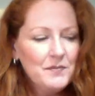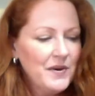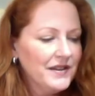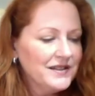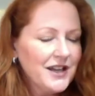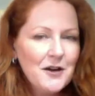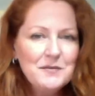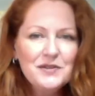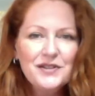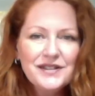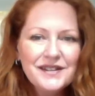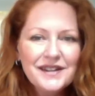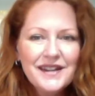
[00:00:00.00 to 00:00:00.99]
by the time you
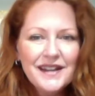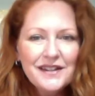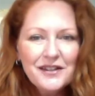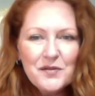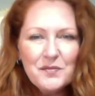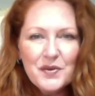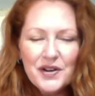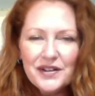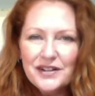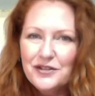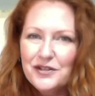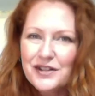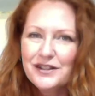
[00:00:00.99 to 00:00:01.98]
get to the end of the book,
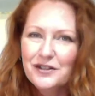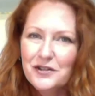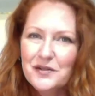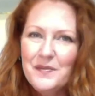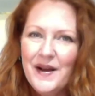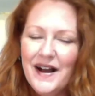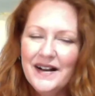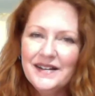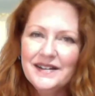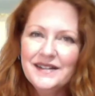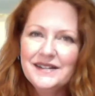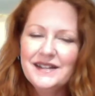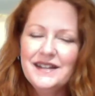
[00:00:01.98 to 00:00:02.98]
you can look back
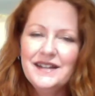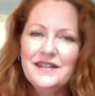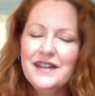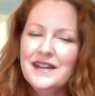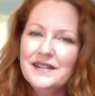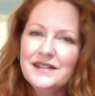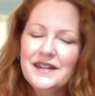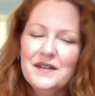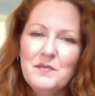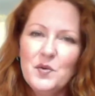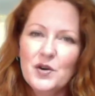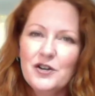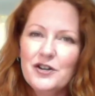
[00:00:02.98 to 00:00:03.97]
and see things
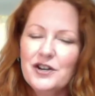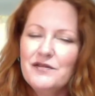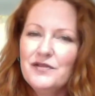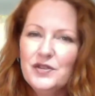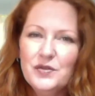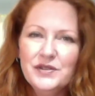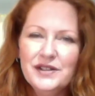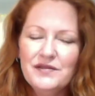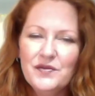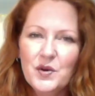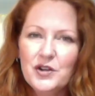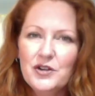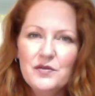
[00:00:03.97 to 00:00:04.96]
that were confusing
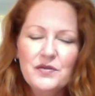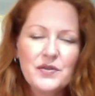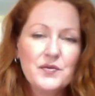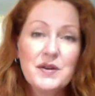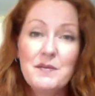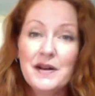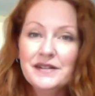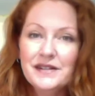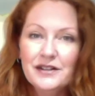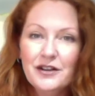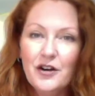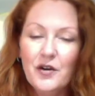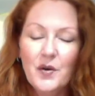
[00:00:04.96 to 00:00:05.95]
for you 3 months
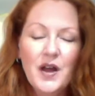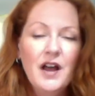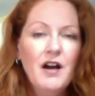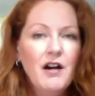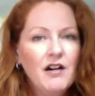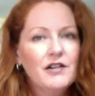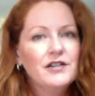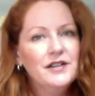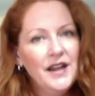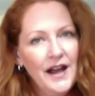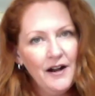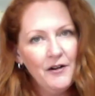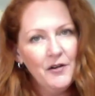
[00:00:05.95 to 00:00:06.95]
ago aren't
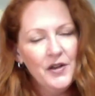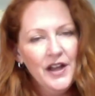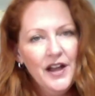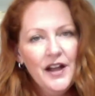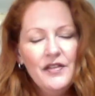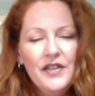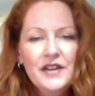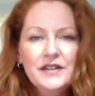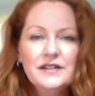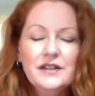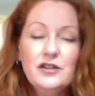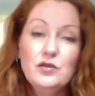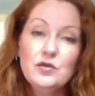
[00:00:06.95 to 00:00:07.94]
now. Things
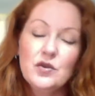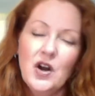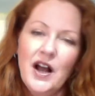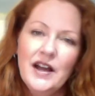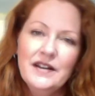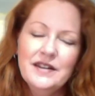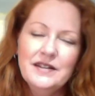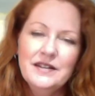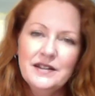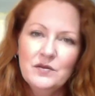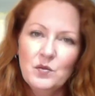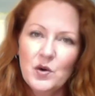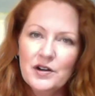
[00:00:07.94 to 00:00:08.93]
that you tried that
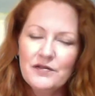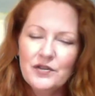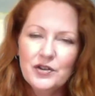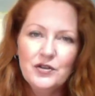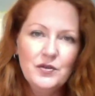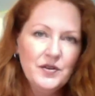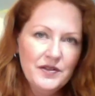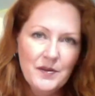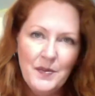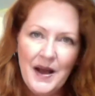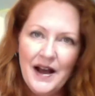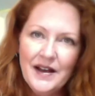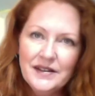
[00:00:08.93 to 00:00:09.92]
didn't work for you in the
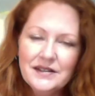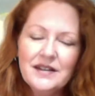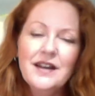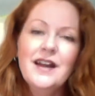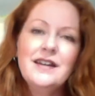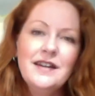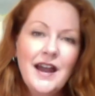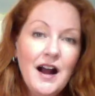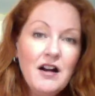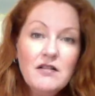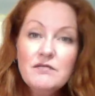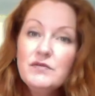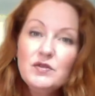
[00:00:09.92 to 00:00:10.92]
past,
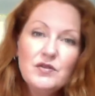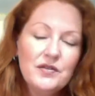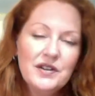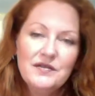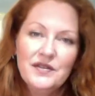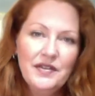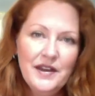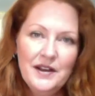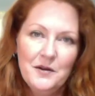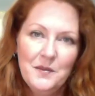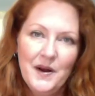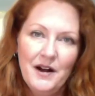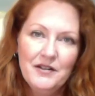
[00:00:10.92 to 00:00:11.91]
now you don't even think
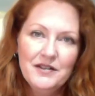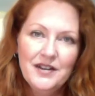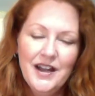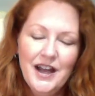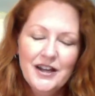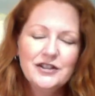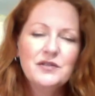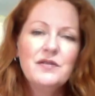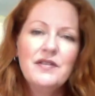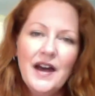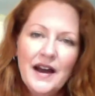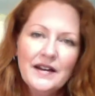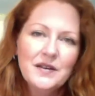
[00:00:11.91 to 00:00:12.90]
about. So
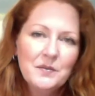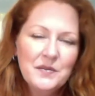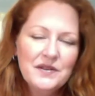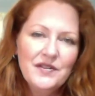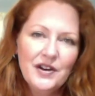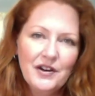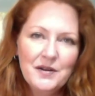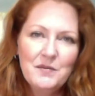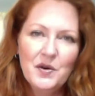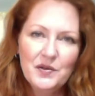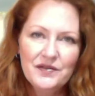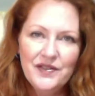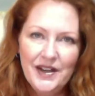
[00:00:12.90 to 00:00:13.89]
that can be very
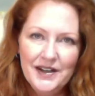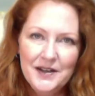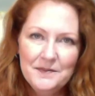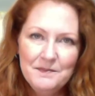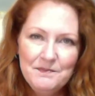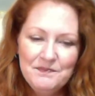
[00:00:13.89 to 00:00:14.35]
motivating.